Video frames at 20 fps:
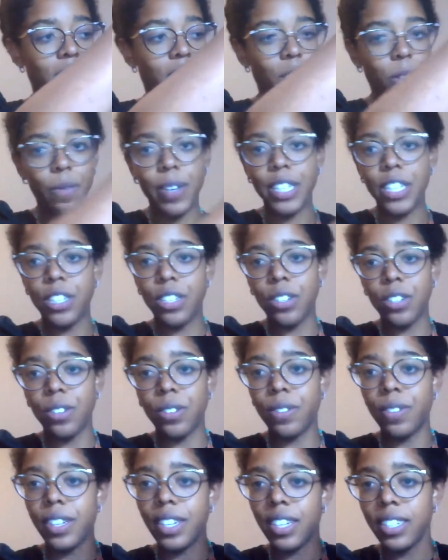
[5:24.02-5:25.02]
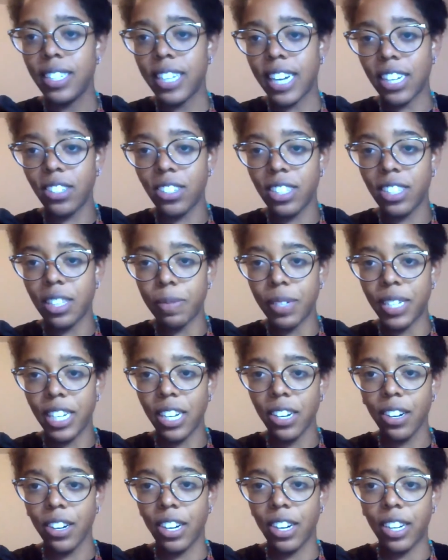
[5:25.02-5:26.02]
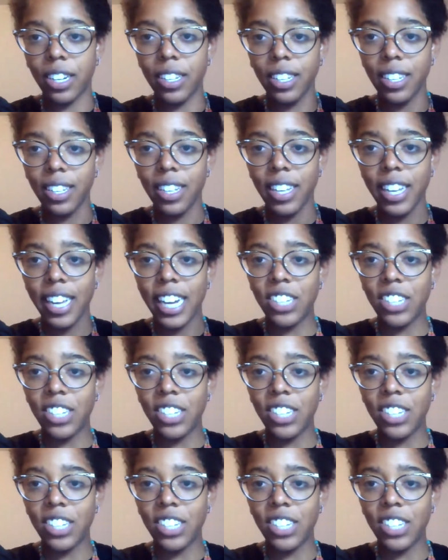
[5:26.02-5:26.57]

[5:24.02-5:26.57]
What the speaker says: you know, when you touch the material,